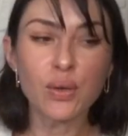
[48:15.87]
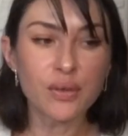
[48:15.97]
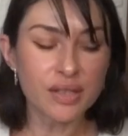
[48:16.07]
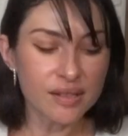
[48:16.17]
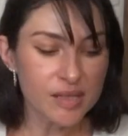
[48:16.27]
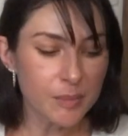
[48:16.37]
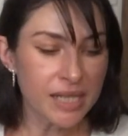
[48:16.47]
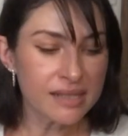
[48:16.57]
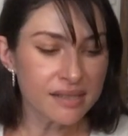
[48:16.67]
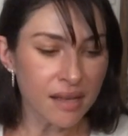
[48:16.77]
there's
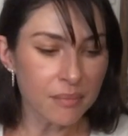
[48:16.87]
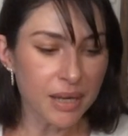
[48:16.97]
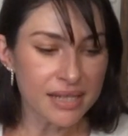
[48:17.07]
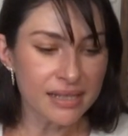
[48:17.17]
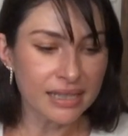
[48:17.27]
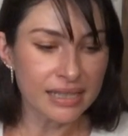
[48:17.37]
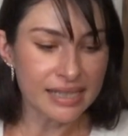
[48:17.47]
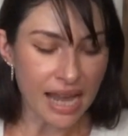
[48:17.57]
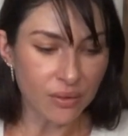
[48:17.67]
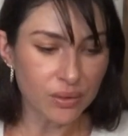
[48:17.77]
been some basically
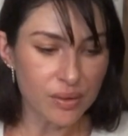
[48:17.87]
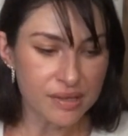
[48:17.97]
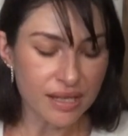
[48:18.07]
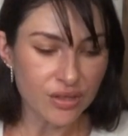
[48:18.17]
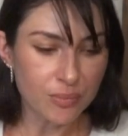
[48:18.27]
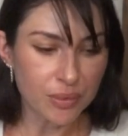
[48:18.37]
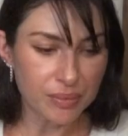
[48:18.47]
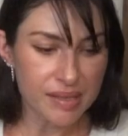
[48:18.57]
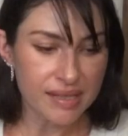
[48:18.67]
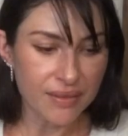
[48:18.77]
downloads that you've been
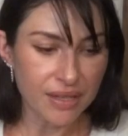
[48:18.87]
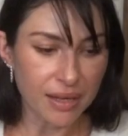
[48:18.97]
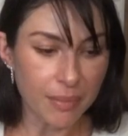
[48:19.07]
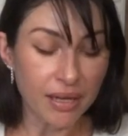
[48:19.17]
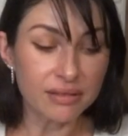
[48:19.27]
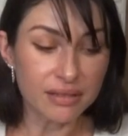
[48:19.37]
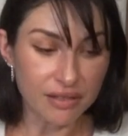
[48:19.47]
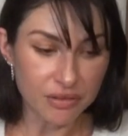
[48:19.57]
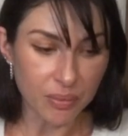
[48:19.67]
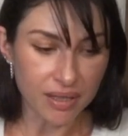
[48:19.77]
receiving about
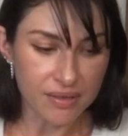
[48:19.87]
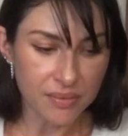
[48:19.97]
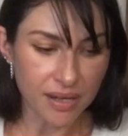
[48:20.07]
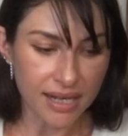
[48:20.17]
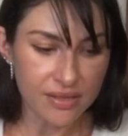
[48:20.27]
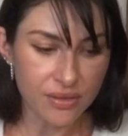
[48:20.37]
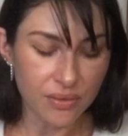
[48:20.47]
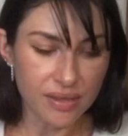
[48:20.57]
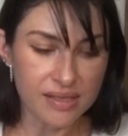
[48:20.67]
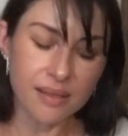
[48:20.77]
loved ones, right?
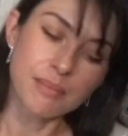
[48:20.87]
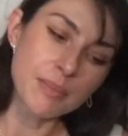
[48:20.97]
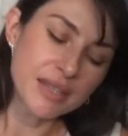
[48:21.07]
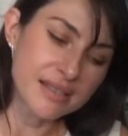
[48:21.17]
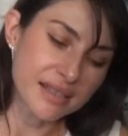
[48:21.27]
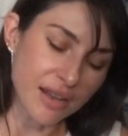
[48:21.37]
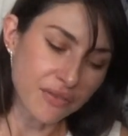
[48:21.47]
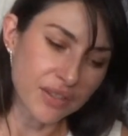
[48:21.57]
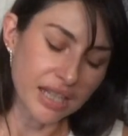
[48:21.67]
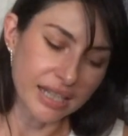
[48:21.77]
So there's maybe this
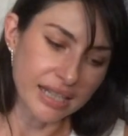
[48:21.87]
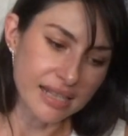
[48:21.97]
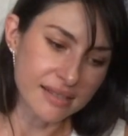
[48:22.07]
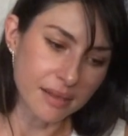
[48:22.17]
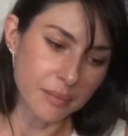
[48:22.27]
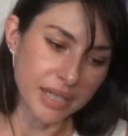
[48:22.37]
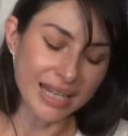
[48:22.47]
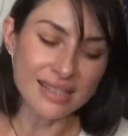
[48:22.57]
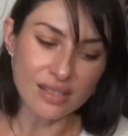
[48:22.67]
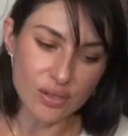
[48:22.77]
gut feeling that
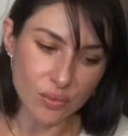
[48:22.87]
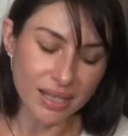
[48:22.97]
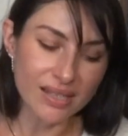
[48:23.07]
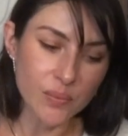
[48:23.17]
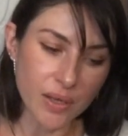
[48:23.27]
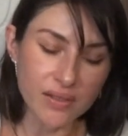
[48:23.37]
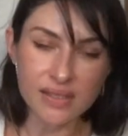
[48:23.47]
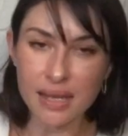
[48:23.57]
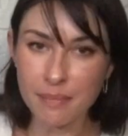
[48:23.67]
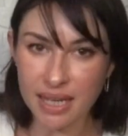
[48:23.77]
somebody isn't doing as well
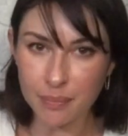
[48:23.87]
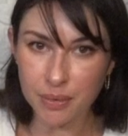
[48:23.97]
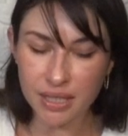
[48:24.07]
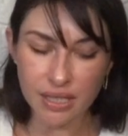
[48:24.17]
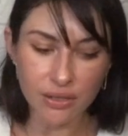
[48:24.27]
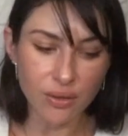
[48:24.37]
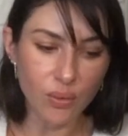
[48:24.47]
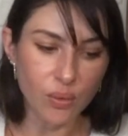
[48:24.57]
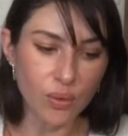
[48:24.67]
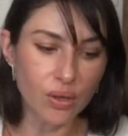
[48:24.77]
as they may appear,
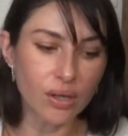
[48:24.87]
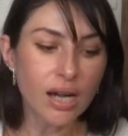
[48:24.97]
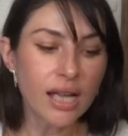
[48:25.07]
or